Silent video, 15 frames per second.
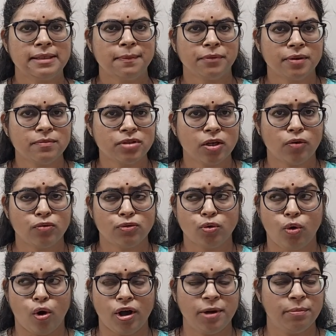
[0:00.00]
symptoms sound so
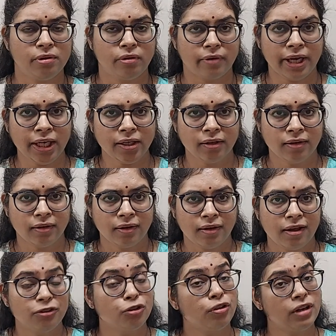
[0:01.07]
horrible, right?
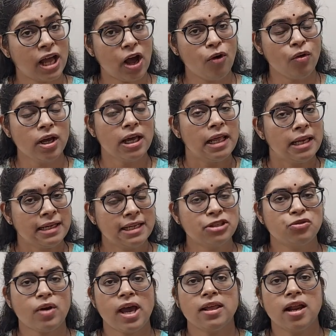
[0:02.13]
So now let's
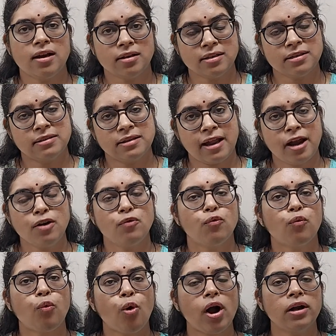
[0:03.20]
try and understand
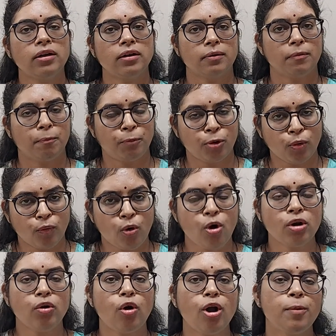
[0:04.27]
what
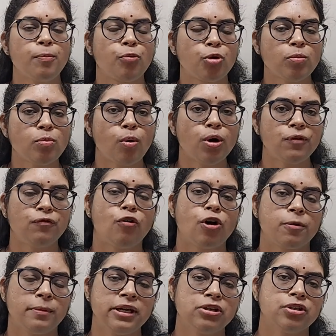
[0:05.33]
provoke or promote
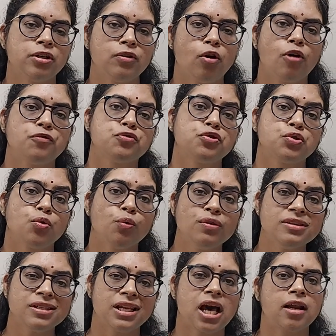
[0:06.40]
formation of
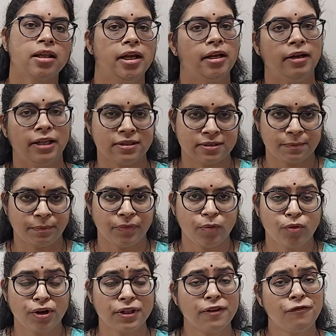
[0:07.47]
stones in our kidneys.
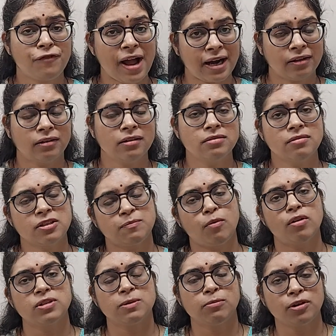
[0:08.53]
What are the factors
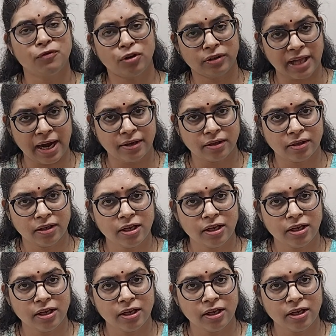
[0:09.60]
responsible for that?